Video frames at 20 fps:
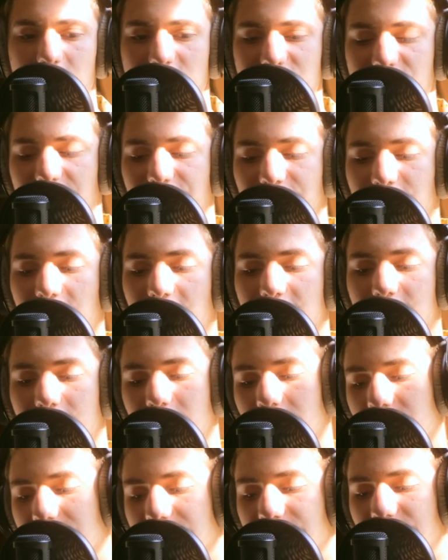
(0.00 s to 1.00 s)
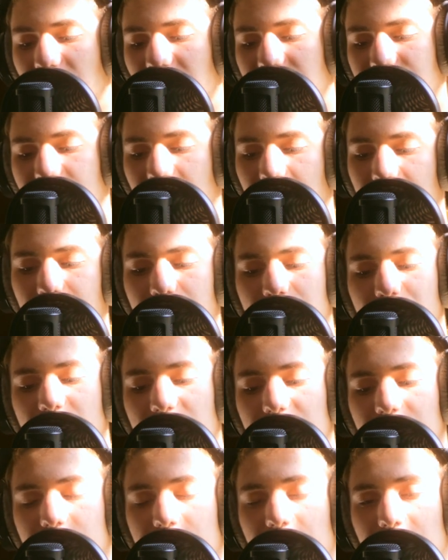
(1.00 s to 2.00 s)
So I feel like another 5K would be a
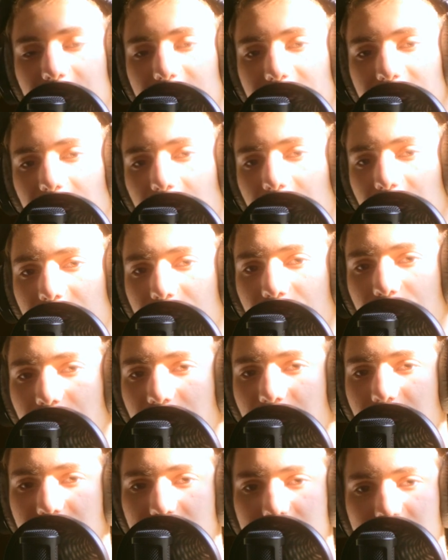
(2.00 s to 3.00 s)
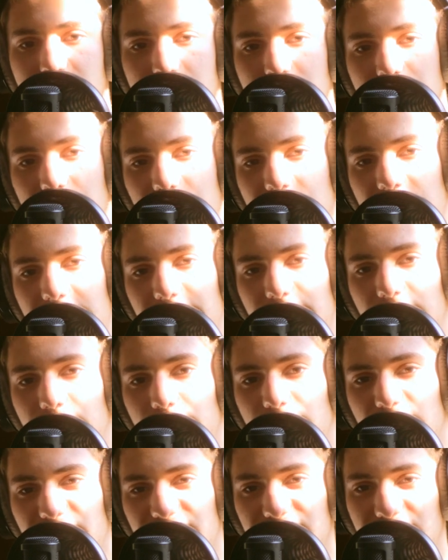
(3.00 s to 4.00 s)
great starting point, so you don't have to worry
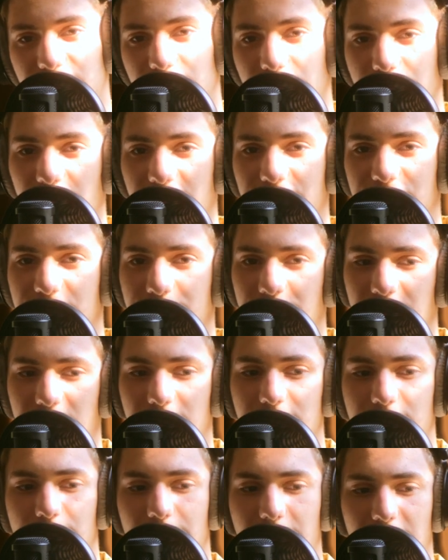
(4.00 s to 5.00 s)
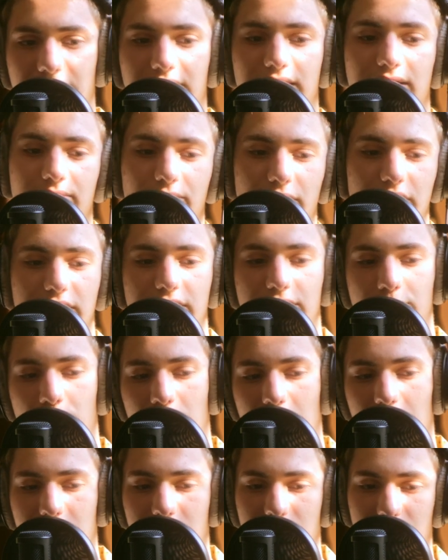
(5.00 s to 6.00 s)
too much about making money while
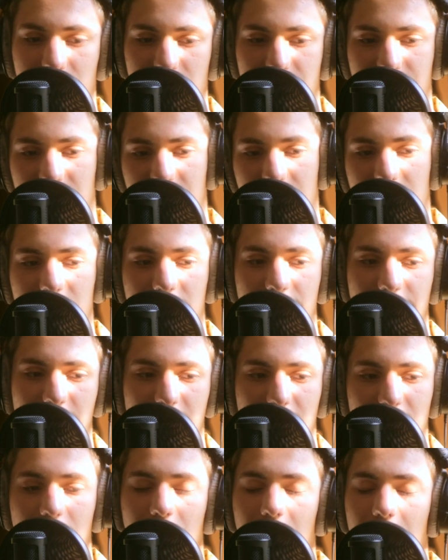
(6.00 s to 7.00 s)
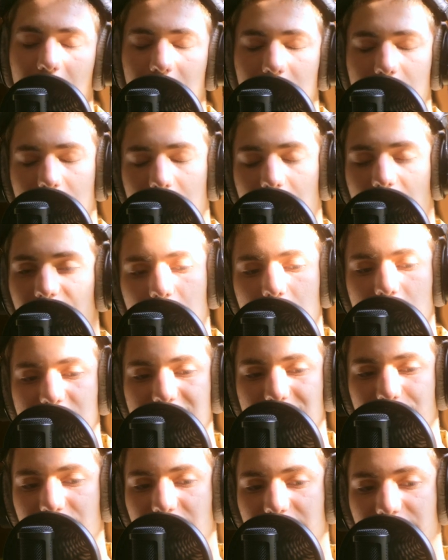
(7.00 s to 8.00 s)
you're living in a van and can have somewhat
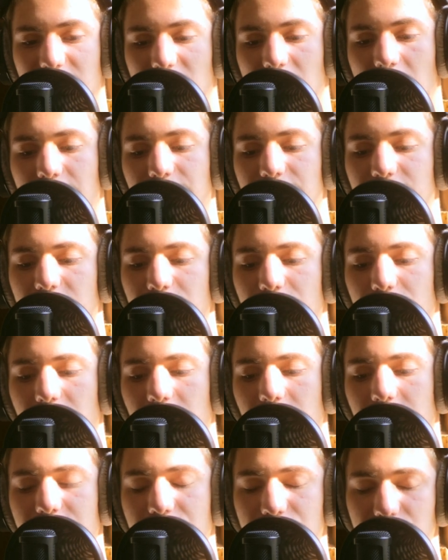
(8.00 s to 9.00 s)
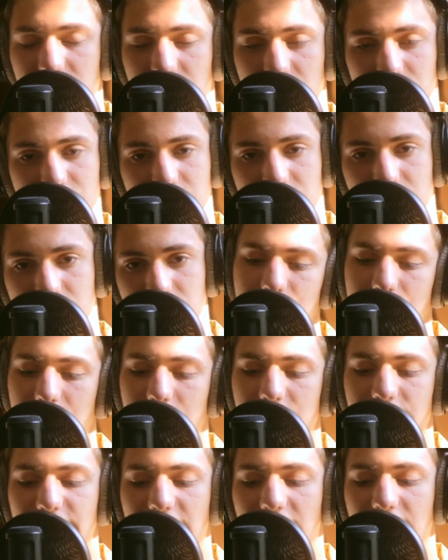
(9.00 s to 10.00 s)
of a comfortable introduction to your
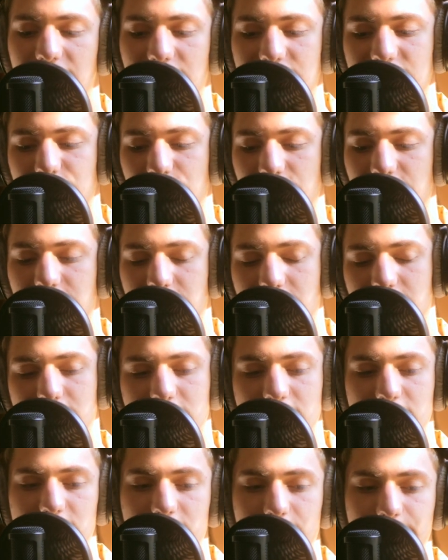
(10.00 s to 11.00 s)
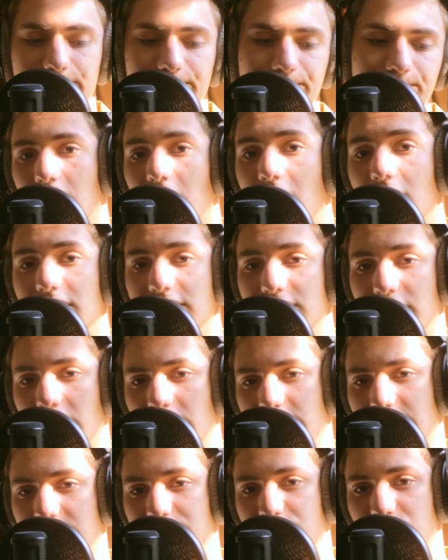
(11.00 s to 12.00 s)
van experience. All in all,
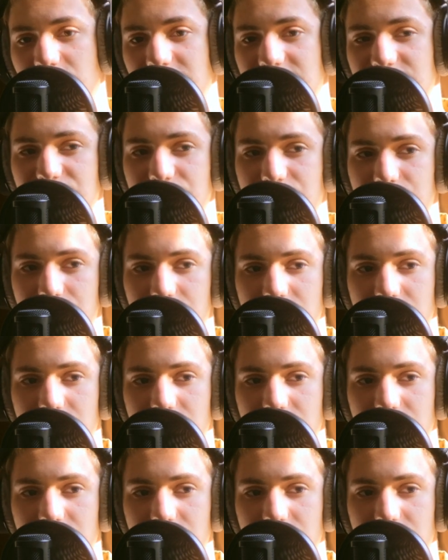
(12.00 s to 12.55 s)
that brings you to a